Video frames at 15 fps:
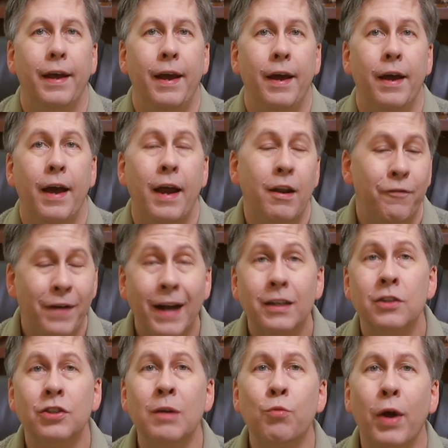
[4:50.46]
And in fact,
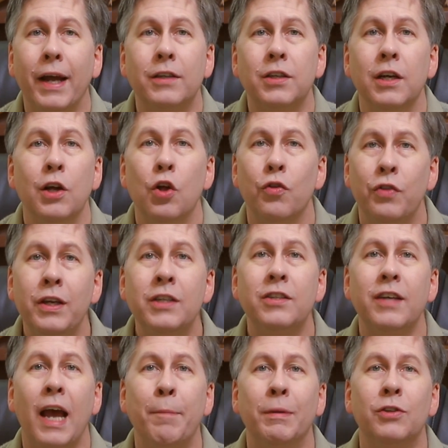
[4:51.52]
in some ways,
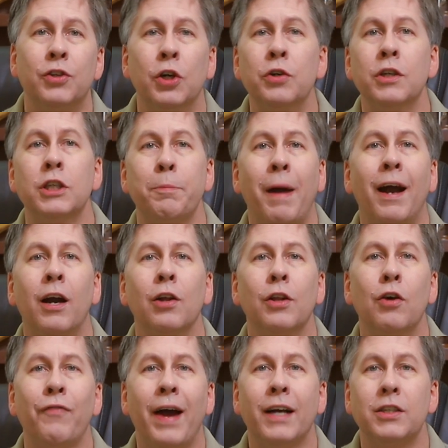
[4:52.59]
this and Moderna's
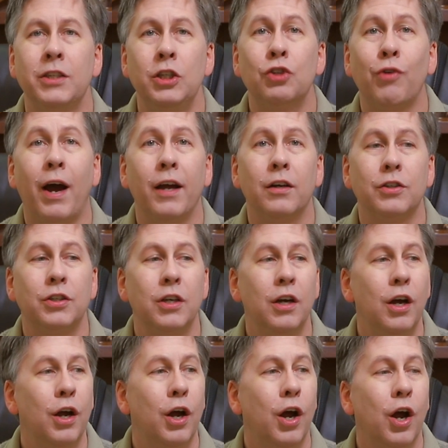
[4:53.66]
parallel vaccine trials,
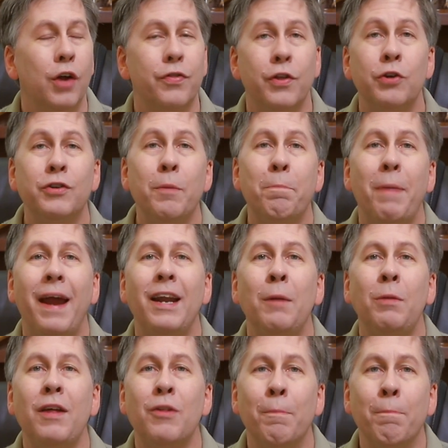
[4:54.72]
they're
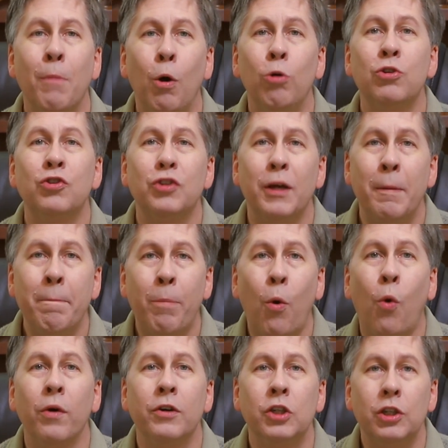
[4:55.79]
debatably the most
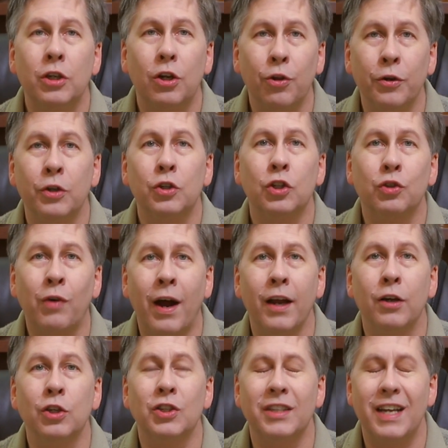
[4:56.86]
important clinical
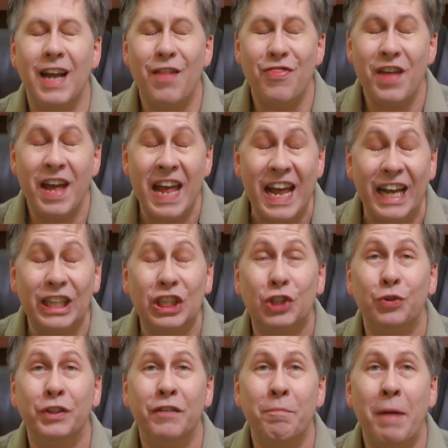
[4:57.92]
trials in the
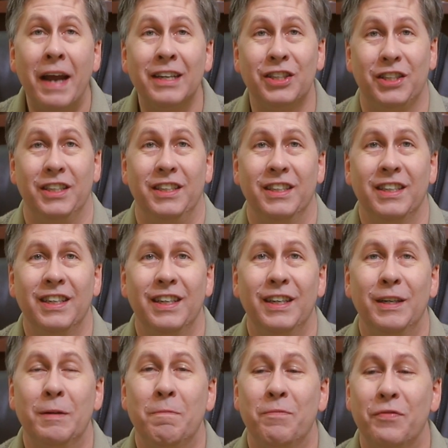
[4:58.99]
history of medicine.
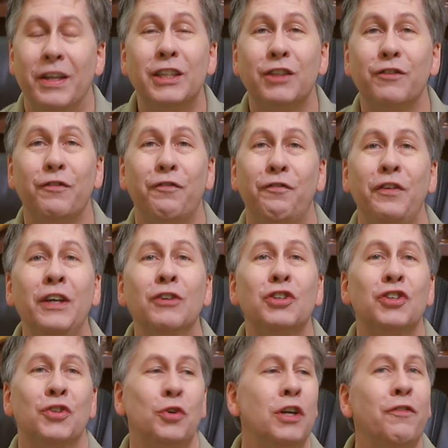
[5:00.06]
This
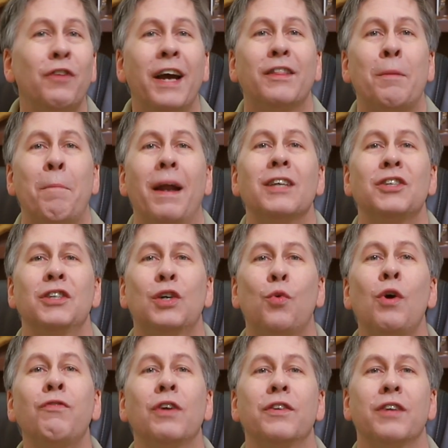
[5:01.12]
feels sort of like the medicine
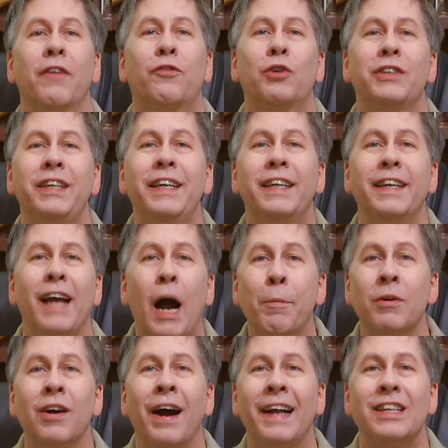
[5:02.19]
equivalent of critiquing
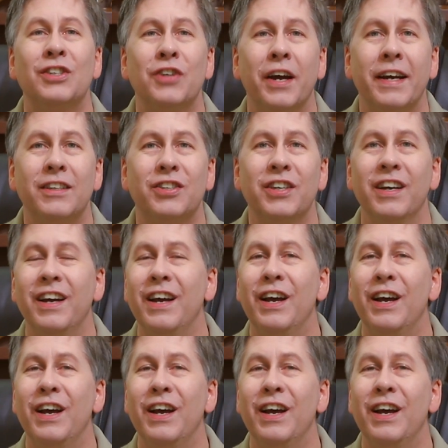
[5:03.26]
Albert Einstein's